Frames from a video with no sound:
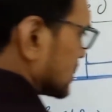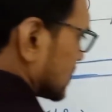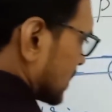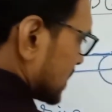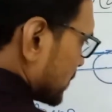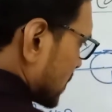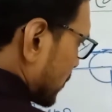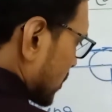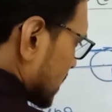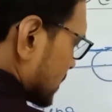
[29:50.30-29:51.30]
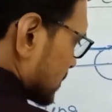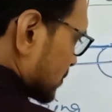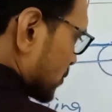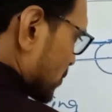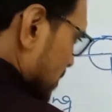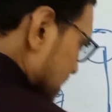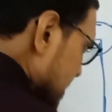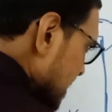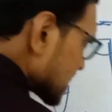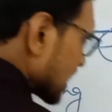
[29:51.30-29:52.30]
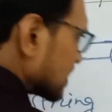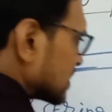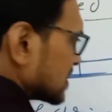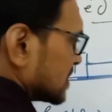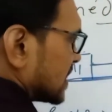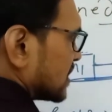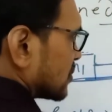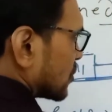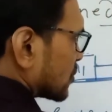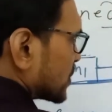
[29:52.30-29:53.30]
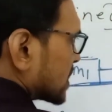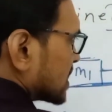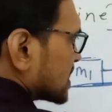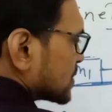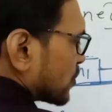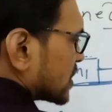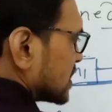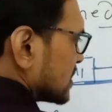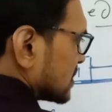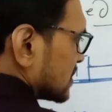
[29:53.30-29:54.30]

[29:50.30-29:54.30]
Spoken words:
Now if the body moves in this direction, then automatically this body